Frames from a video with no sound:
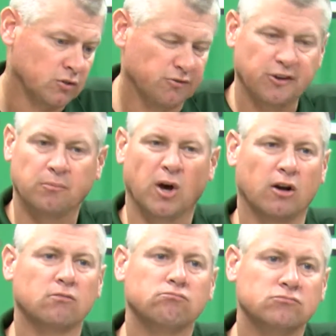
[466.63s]
Fit
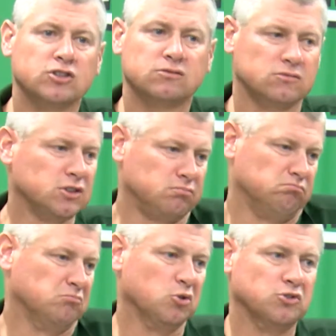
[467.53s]
better. Just
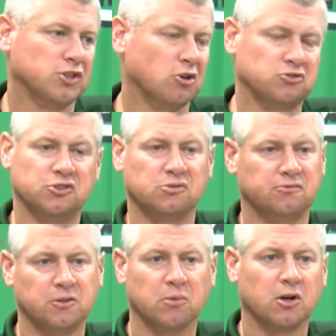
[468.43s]
do what your coach to do and
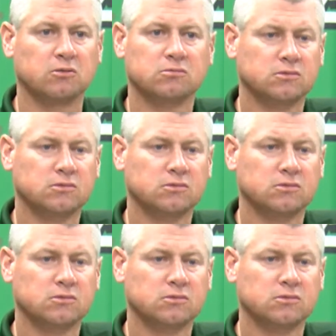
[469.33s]
fit better.